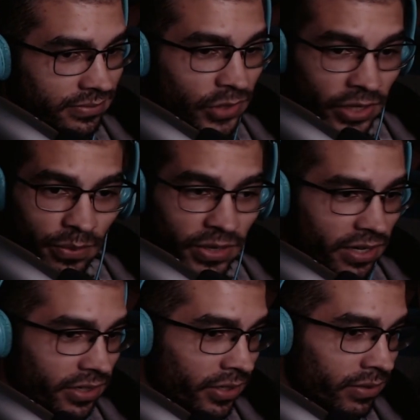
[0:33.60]
Okay, we're not
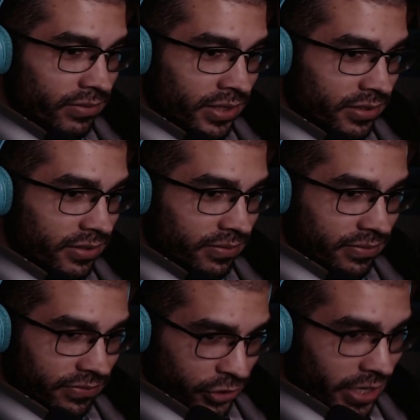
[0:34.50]
gonna go. Let's
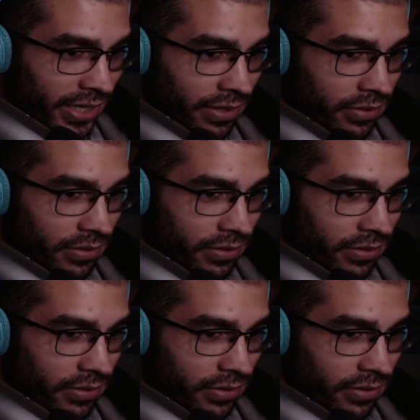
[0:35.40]
try it again.